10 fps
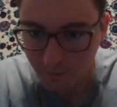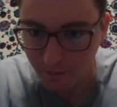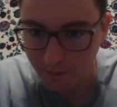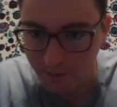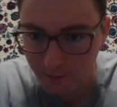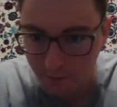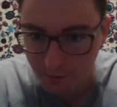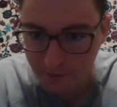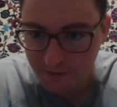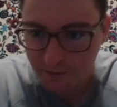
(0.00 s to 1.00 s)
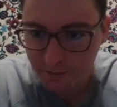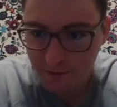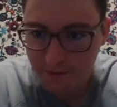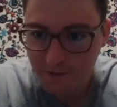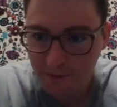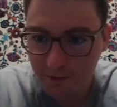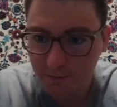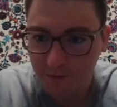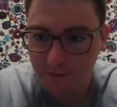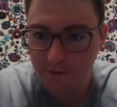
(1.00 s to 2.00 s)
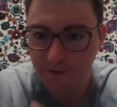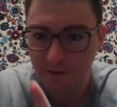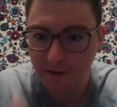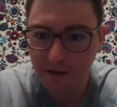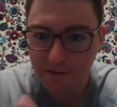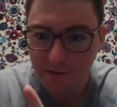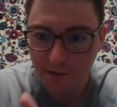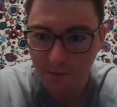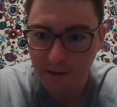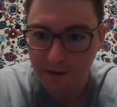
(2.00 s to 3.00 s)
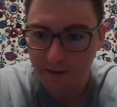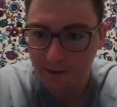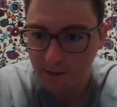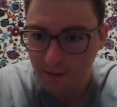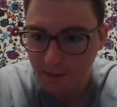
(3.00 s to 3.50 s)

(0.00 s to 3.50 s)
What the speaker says: And the reason I wanted to stay away from this is that the cats are bad.